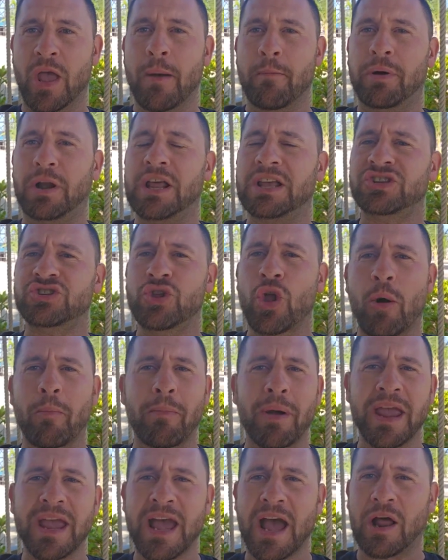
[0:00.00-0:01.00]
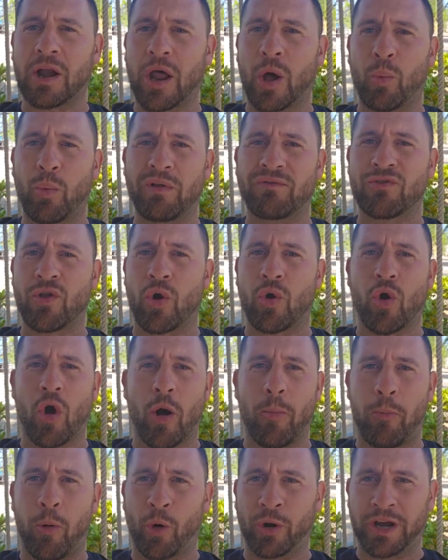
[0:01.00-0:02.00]
but let's not make out like we've not
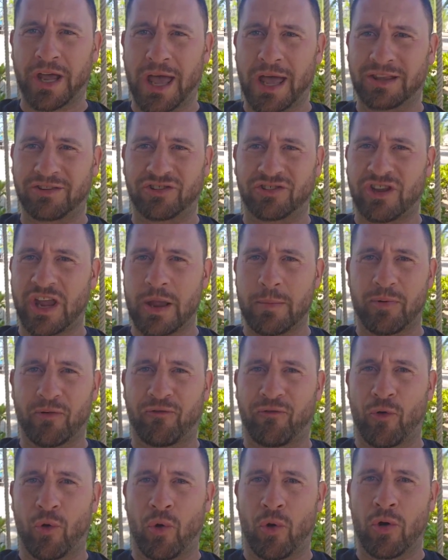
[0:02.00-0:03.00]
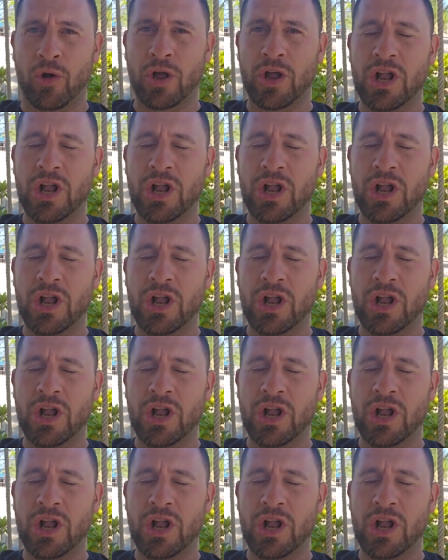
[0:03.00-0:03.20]
got a point at City before.